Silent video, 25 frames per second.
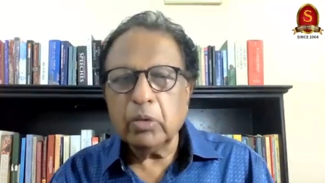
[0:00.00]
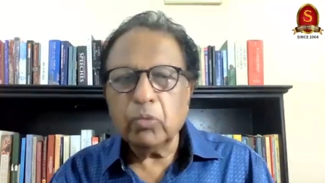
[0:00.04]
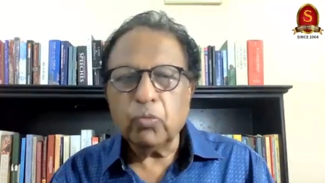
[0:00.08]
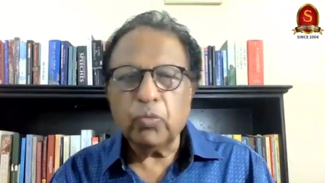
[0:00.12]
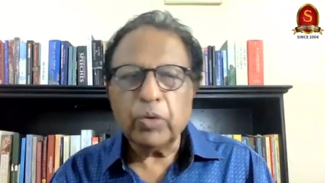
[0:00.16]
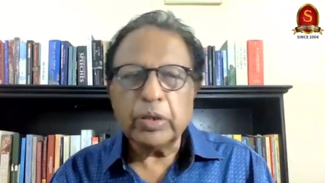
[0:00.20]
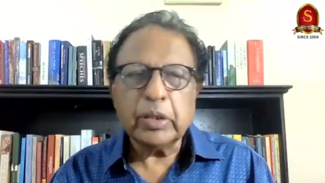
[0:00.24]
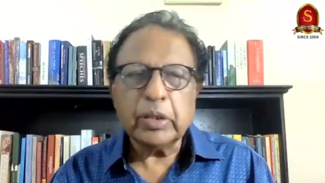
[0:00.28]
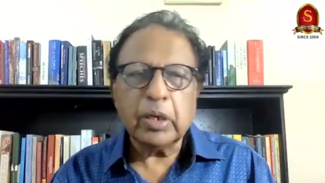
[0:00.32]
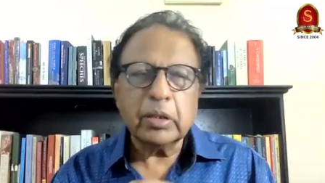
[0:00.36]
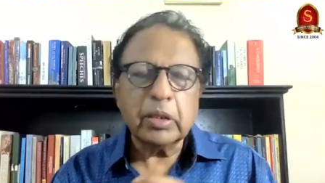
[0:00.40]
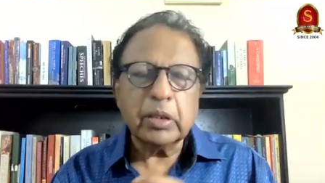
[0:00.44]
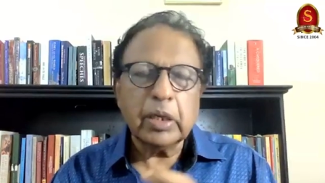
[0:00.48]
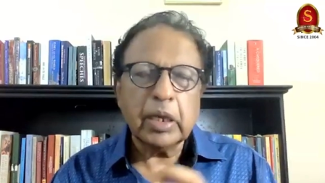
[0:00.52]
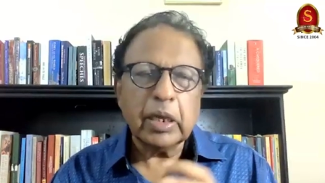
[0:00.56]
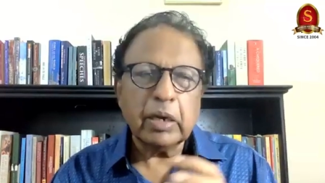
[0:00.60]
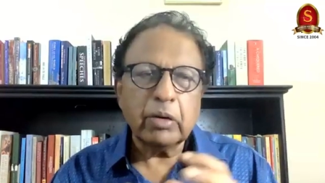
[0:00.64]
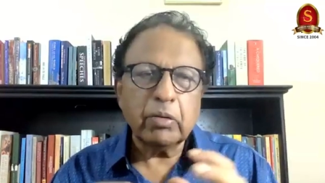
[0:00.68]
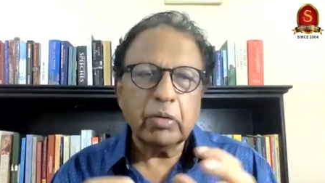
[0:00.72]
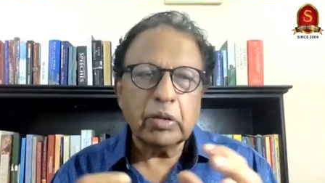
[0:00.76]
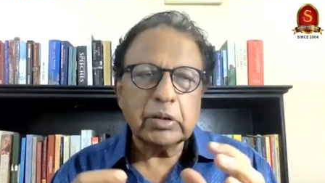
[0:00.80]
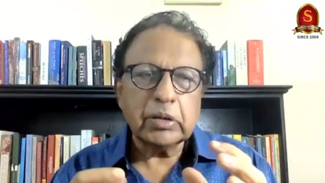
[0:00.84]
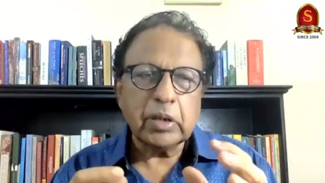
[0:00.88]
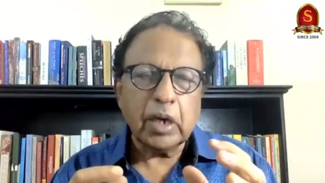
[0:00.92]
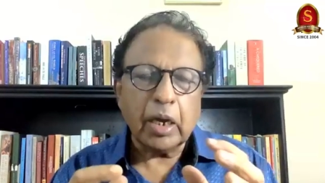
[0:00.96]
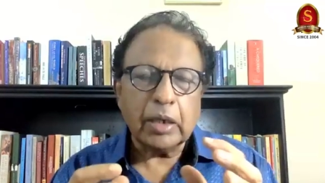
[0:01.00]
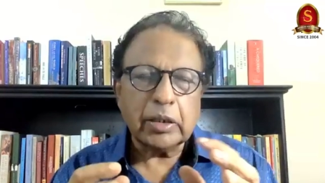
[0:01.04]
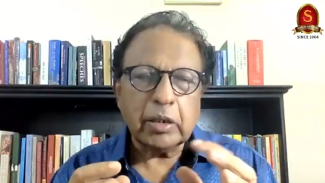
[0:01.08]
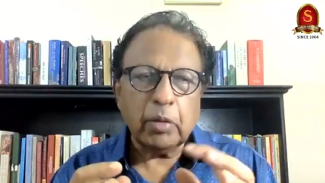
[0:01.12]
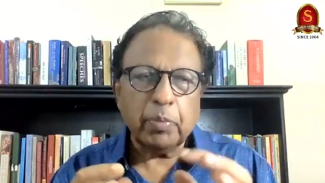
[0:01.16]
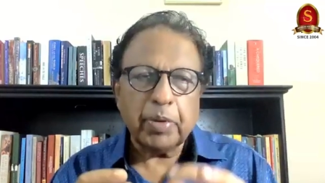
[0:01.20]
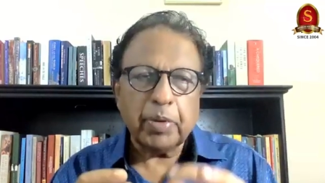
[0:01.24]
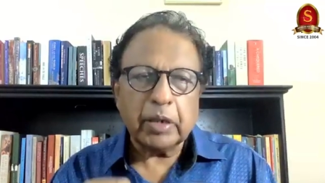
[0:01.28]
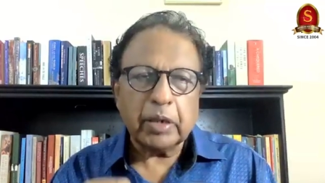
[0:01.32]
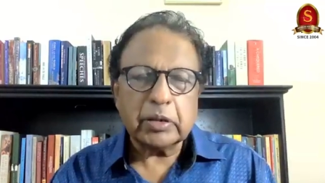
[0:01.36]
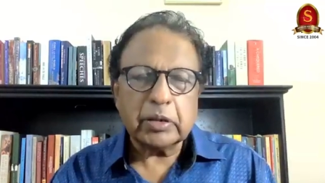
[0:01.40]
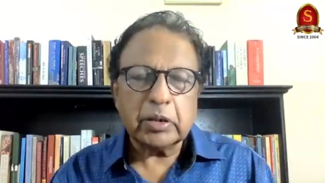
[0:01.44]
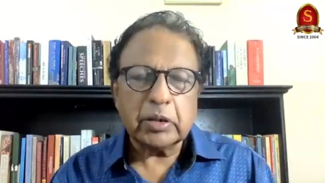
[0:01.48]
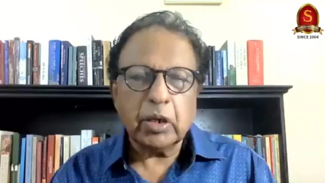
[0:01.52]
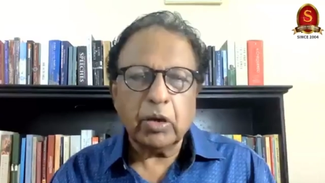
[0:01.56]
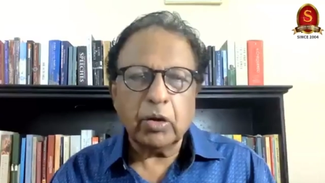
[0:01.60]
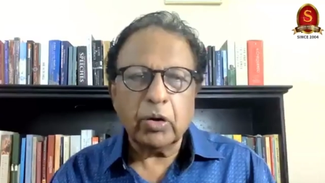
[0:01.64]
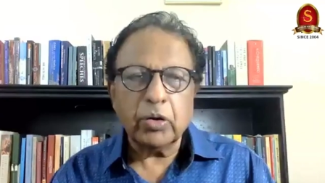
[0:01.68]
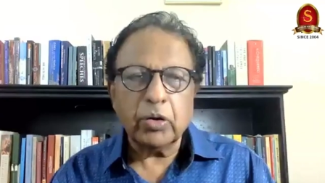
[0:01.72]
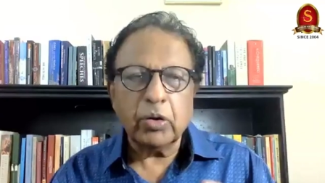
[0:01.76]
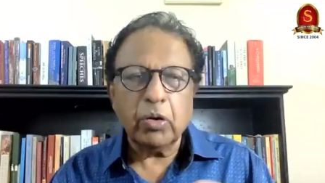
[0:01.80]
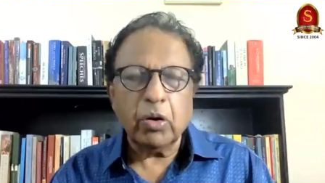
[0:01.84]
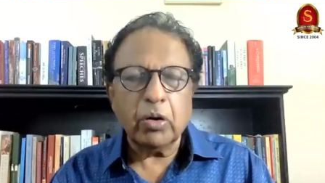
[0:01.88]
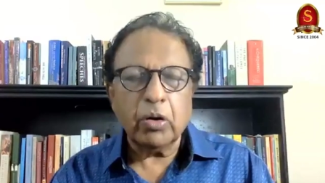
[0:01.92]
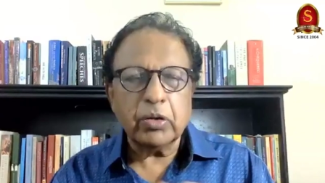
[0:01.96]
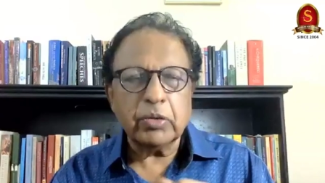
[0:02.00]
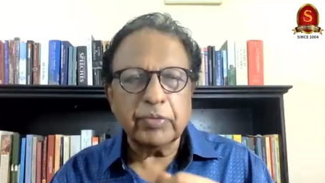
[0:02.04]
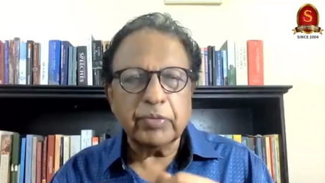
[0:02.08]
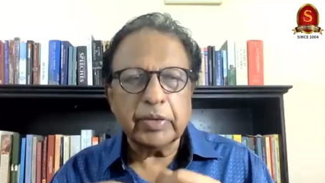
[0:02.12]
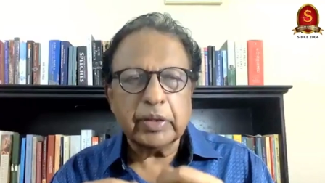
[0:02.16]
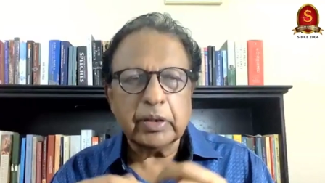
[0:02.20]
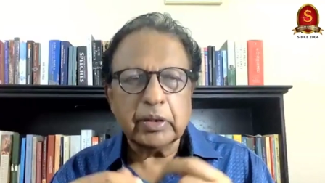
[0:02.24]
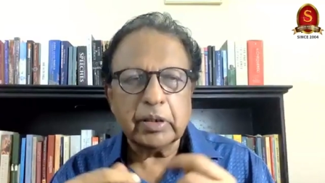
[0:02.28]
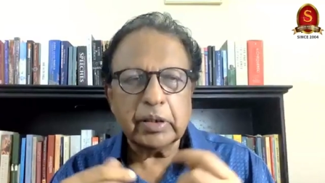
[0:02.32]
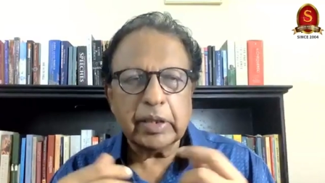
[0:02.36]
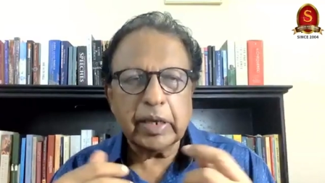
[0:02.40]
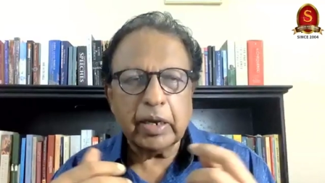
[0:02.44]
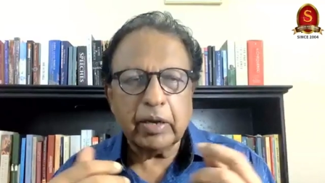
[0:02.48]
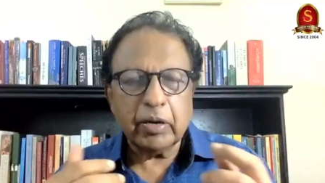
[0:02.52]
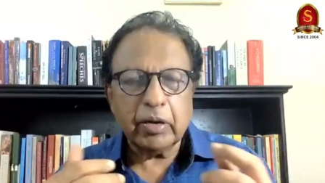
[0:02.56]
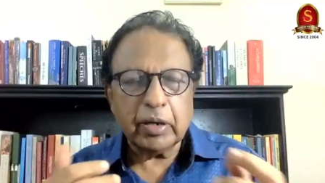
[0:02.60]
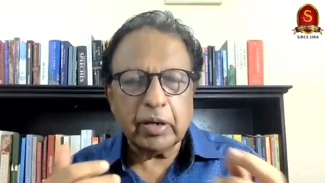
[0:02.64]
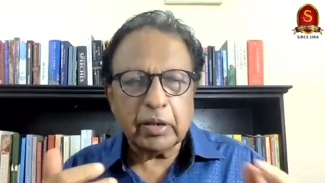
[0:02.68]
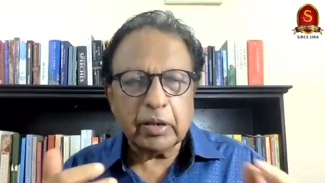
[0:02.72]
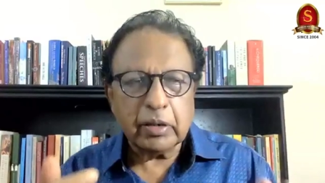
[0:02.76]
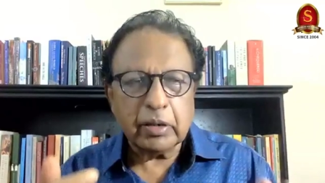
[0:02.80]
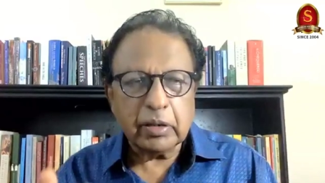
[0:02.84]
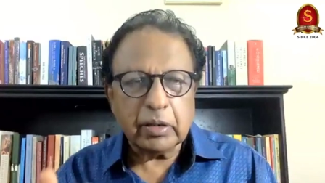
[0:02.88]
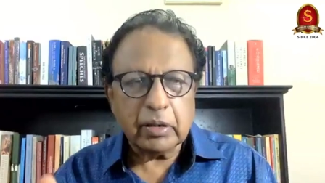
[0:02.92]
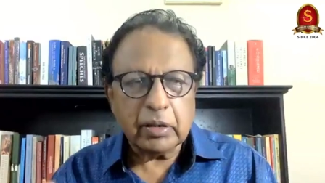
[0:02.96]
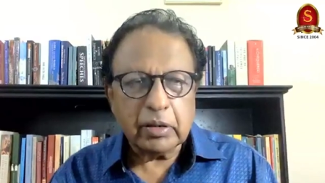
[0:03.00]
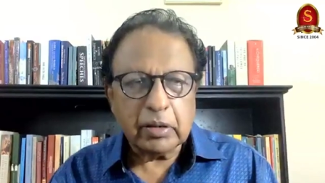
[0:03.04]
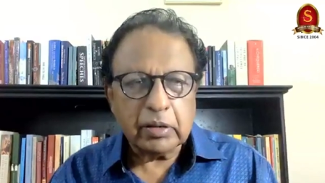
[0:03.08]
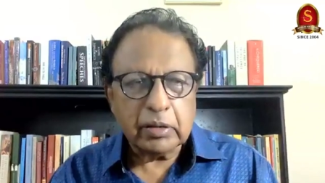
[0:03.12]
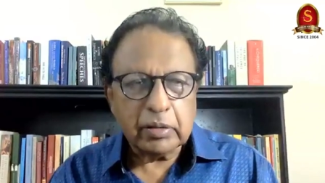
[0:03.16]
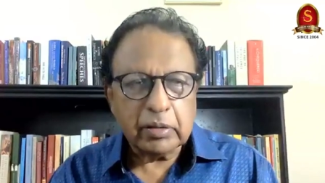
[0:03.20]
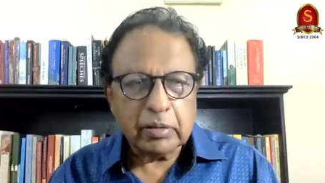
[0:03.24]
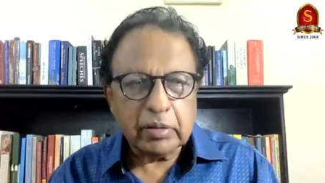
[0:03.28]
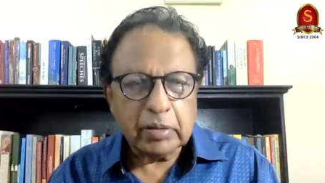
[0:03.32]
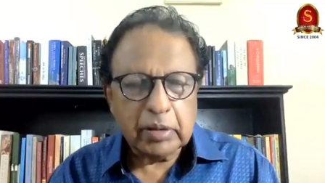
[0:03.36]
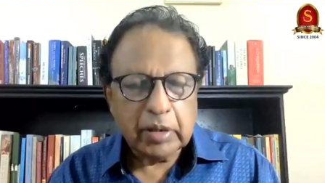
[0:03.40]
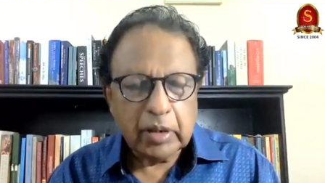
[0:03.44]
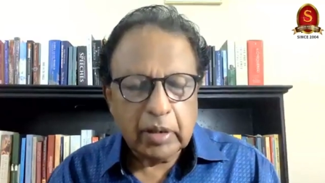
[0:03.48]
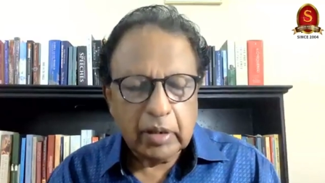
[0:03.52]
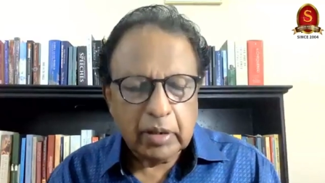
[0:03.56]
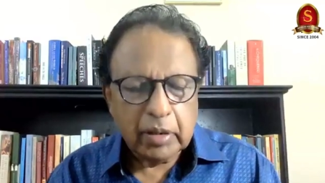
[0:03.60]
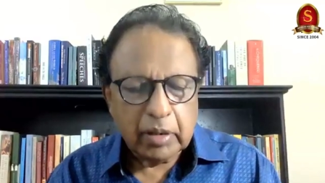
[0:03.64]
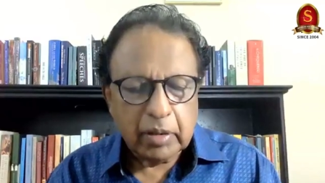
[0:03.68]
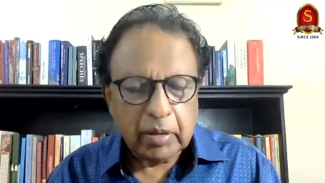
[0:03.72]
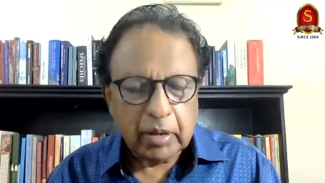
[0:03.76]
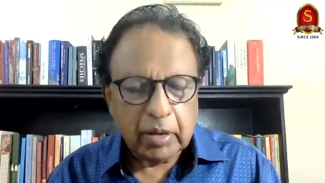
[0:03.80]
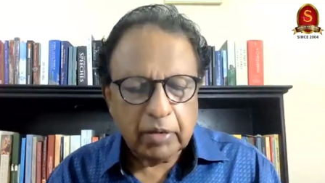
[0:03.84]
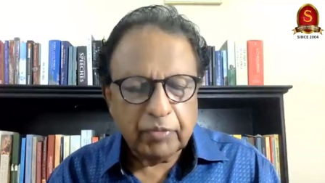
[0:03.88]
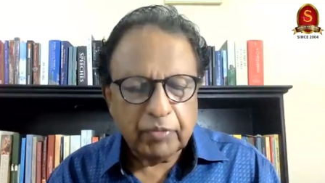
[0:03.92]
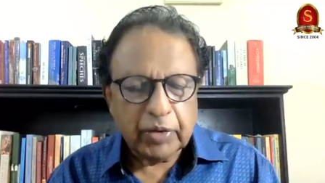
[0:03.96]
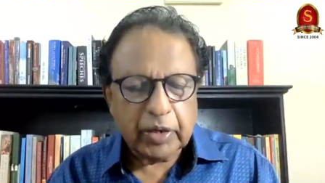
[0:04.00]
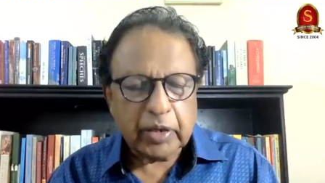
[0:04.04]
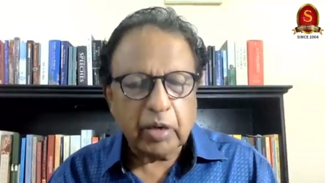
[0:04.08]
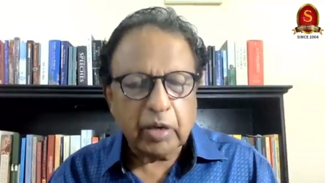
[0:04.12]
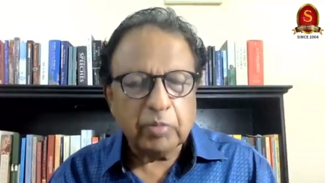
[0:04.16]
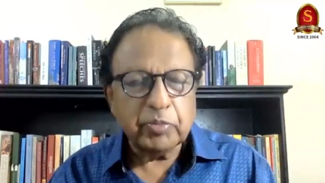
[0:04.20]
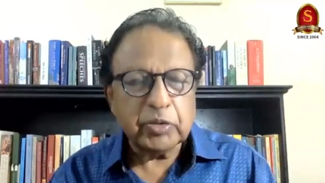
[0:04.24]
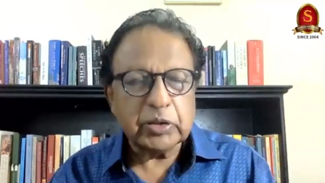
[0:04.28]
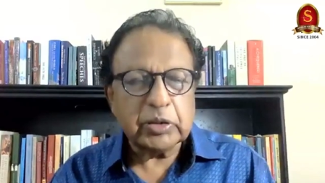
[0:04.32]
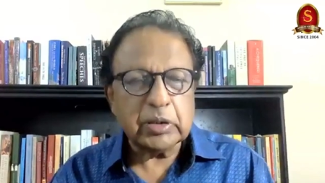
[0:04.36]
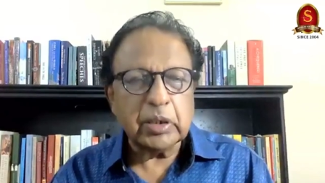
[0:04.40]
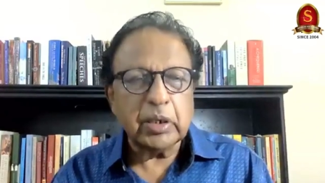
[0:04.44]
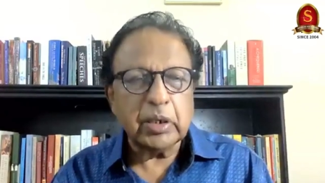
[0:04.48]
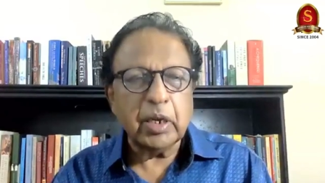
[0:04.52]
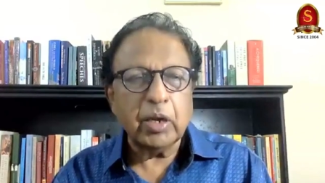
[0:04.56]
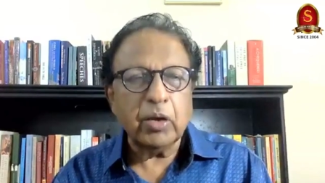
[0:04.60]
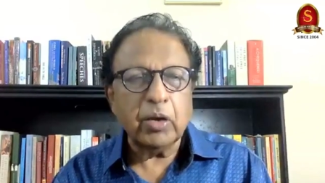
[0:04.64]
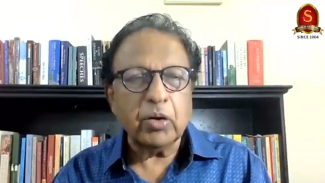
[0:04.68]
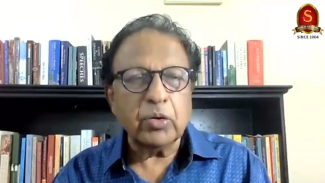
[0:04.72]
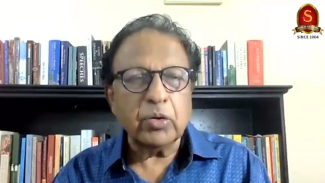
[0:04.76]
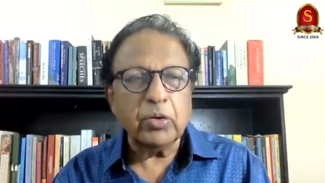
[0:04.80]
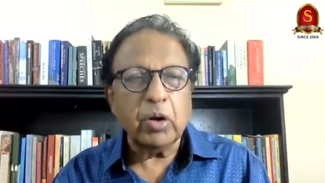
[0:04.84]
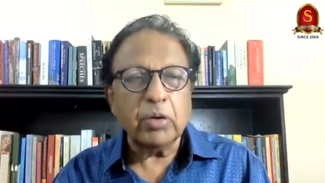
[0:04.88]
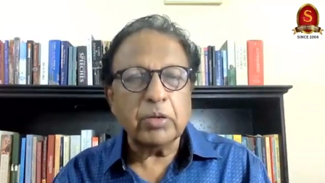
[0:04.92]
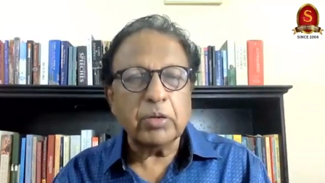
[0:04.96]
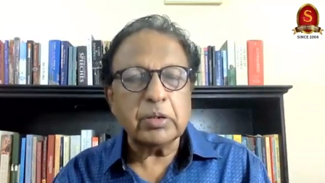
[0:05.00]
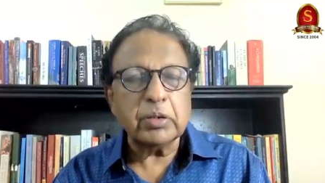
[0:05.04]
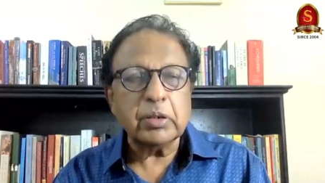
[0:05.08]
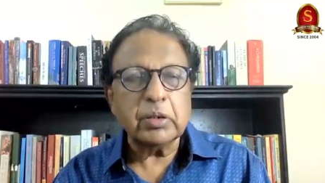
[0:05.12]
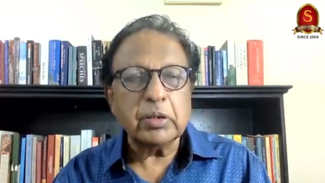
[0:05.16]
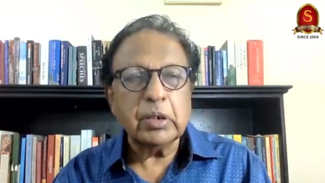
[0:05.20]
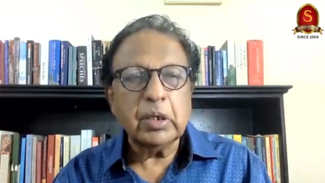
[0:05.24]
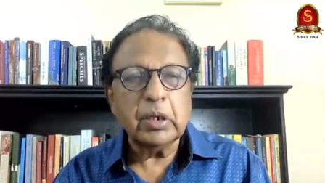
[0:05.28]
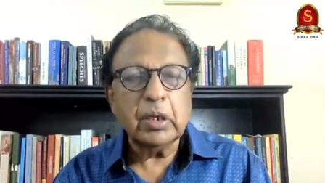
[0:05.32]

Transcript: whether there was Rajapaksa or not, whether they are uh, Wickremesinghe or not.